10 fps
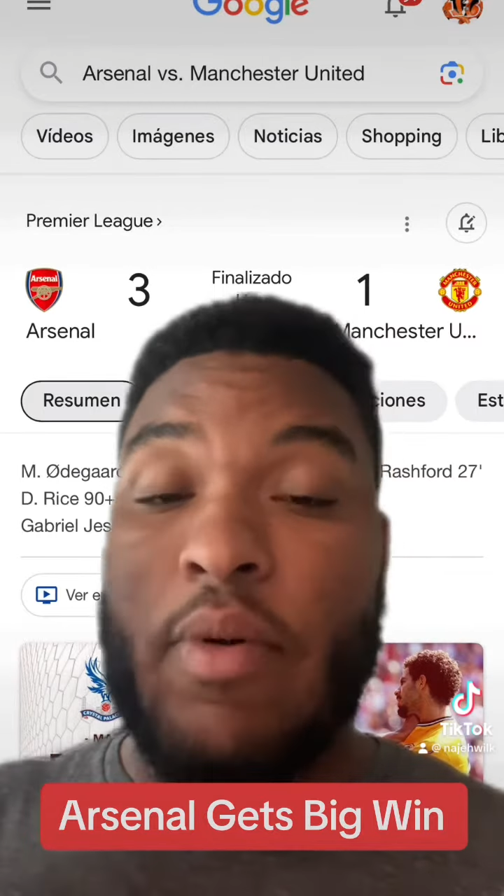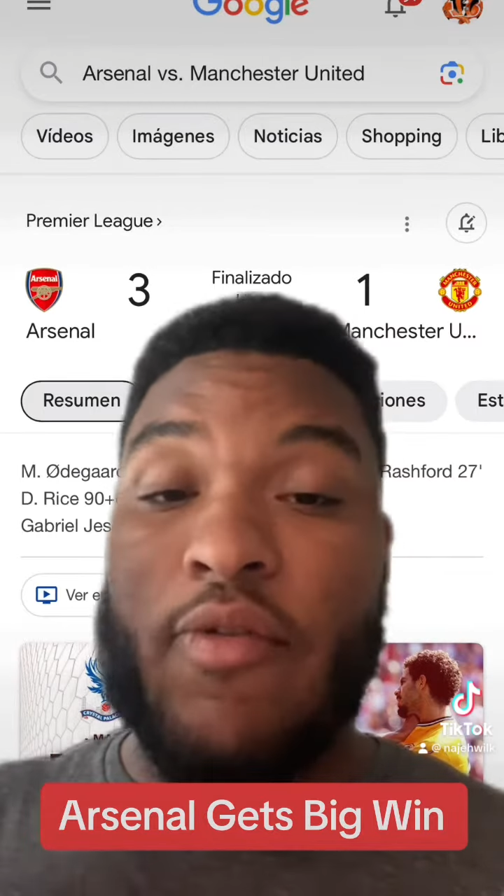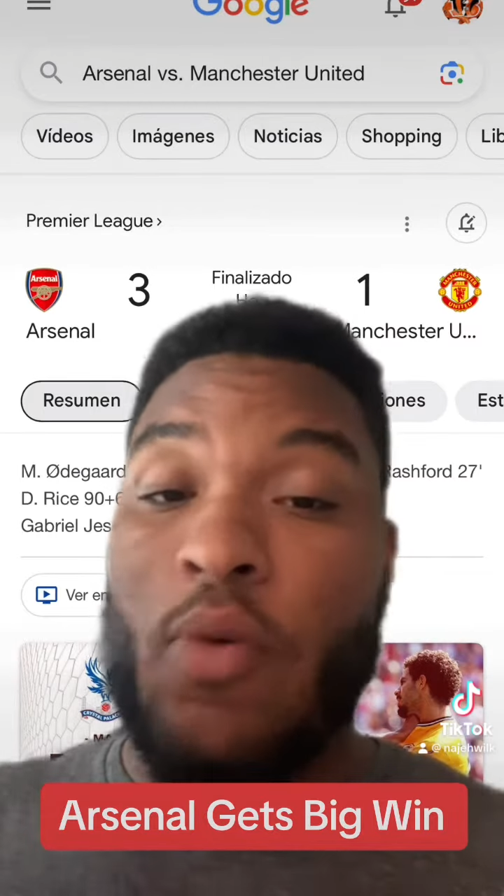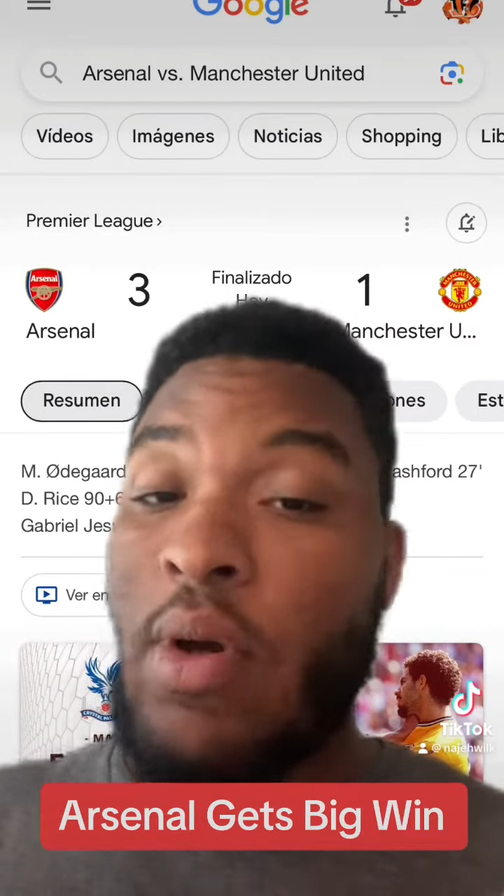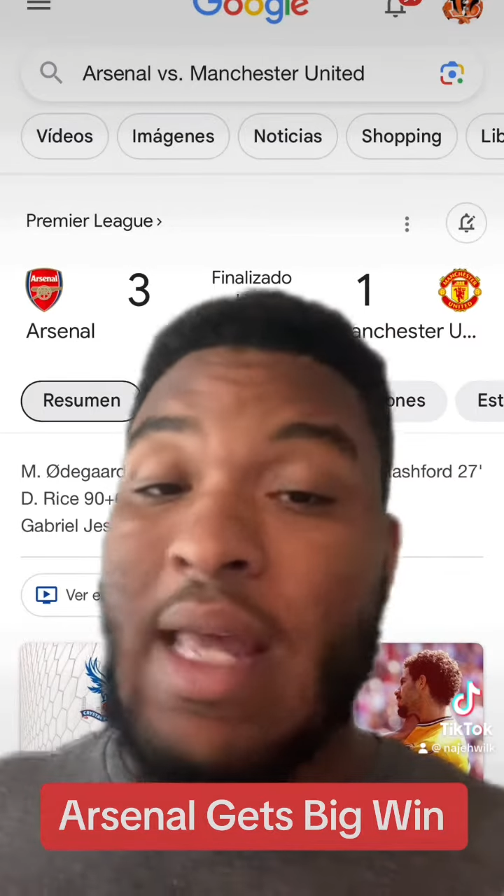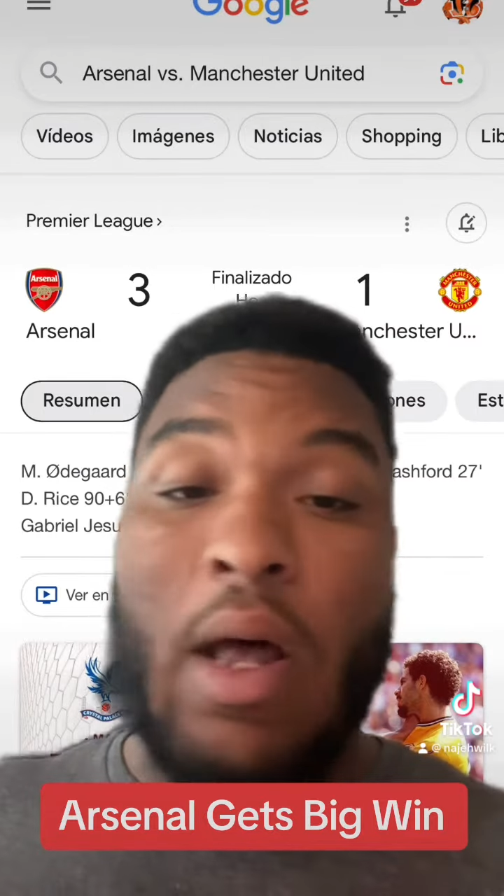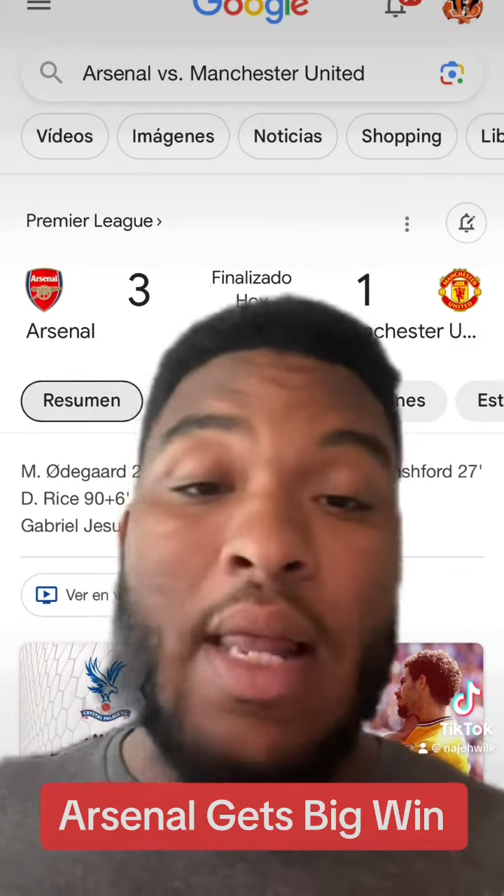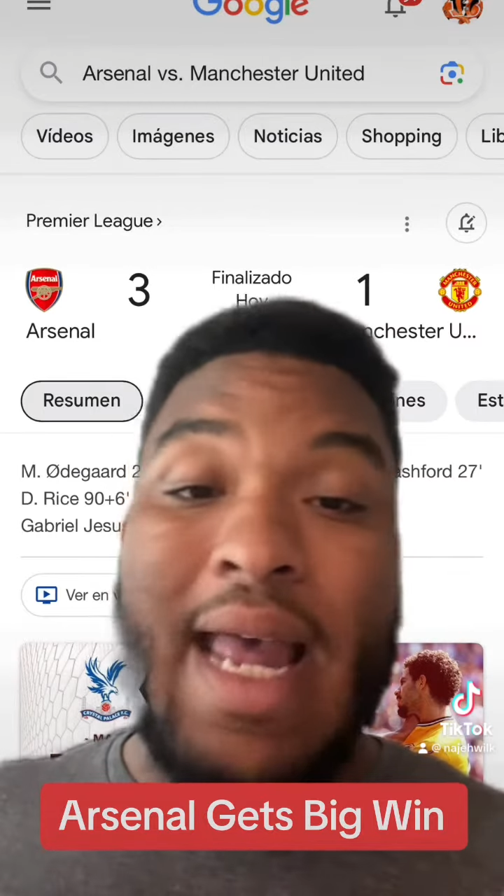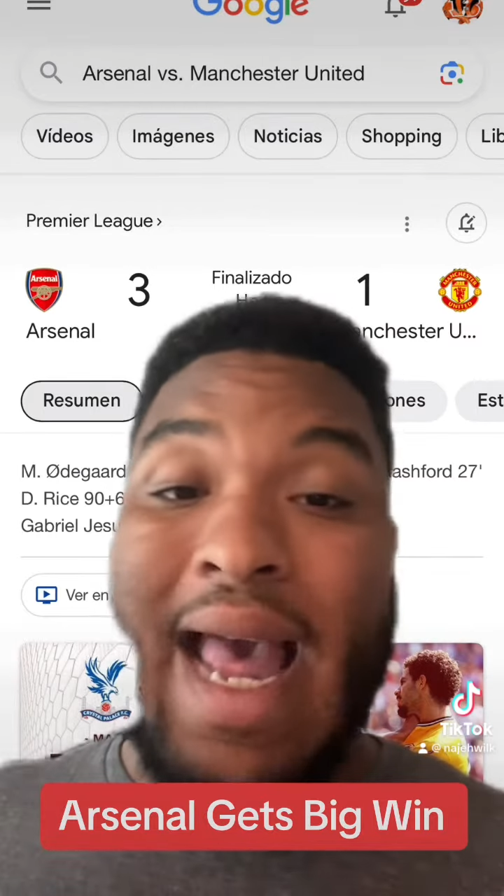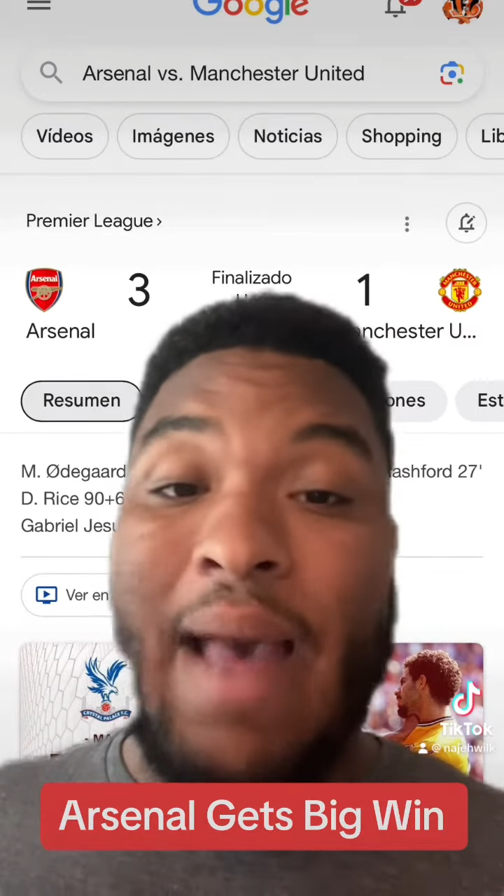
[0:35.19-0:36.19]
before that all
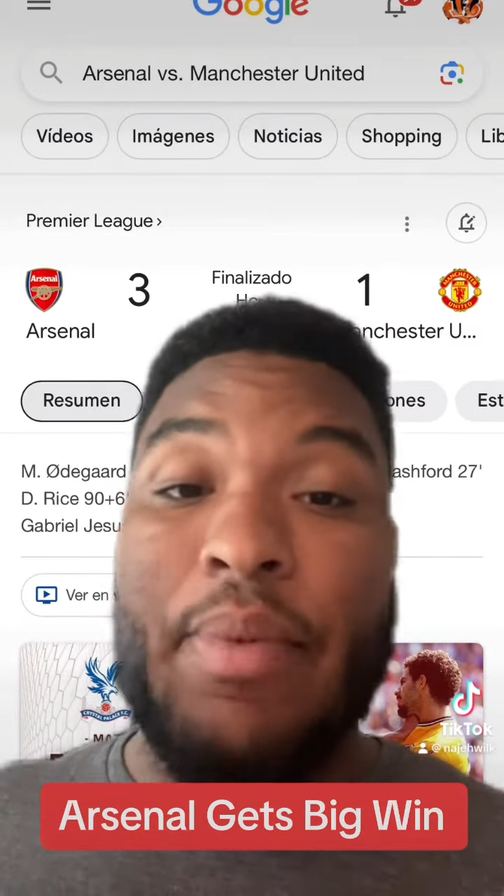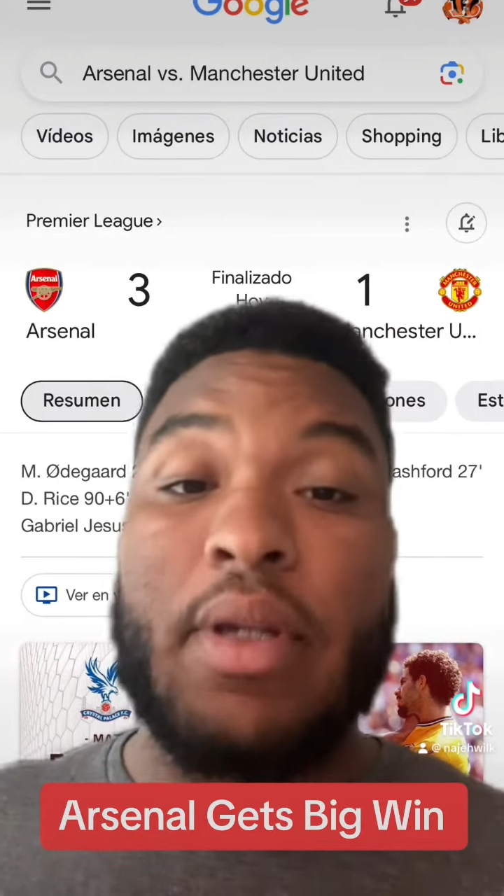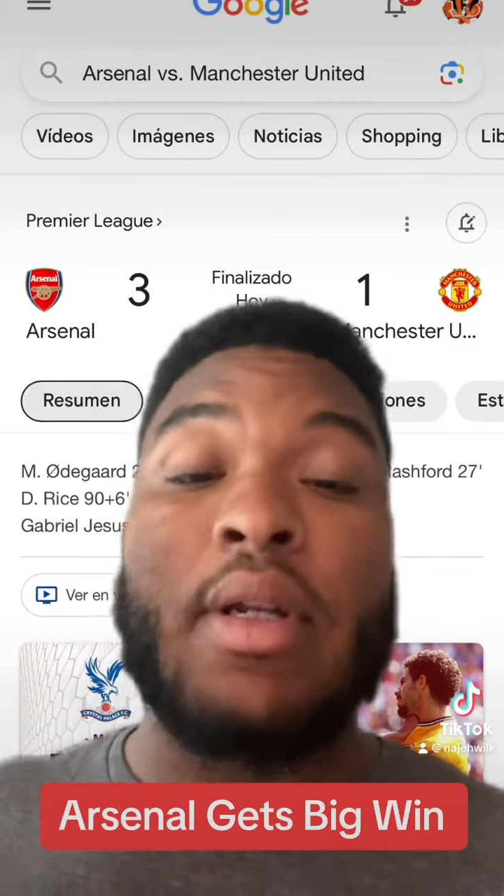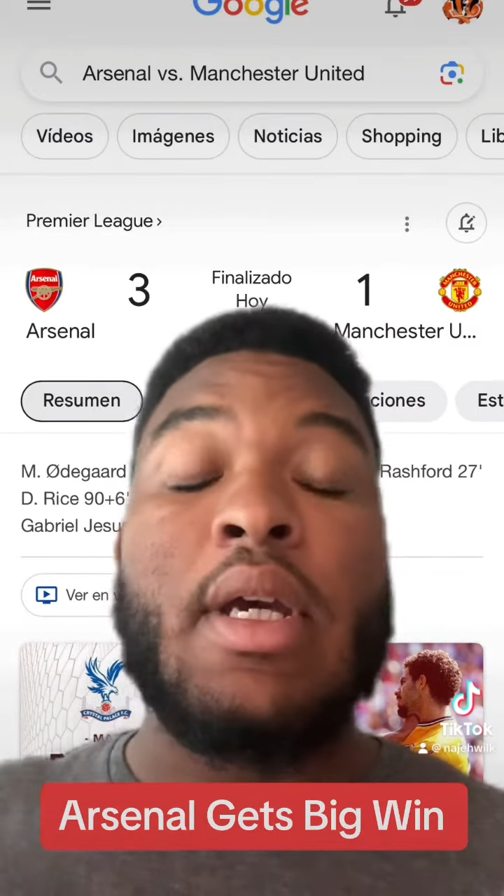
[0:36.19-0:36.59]
that happened.